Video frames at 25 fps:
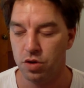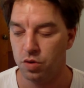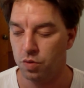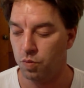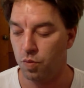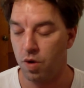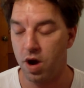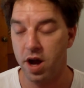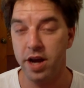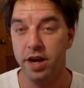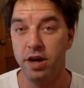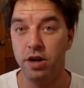
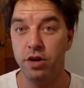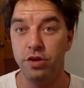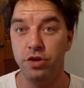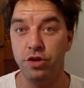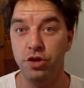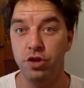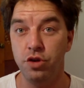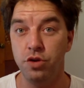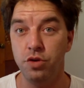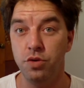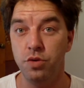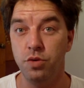Why are
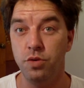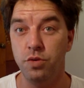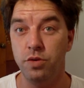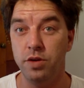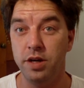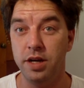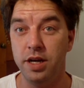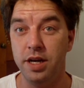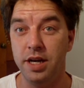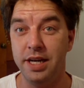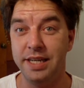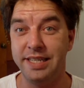you
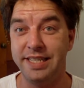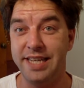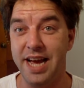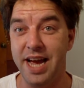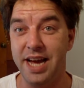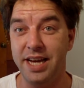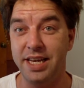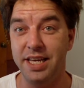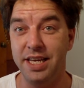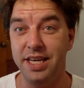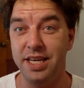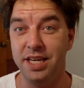
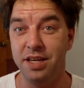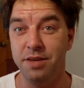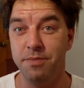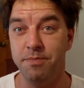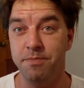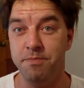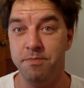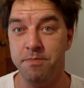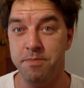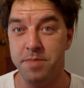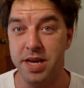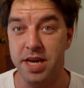attacking
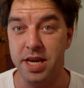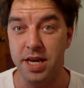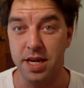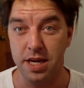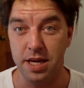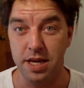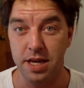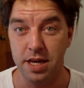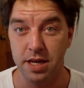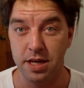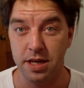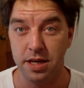
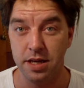me?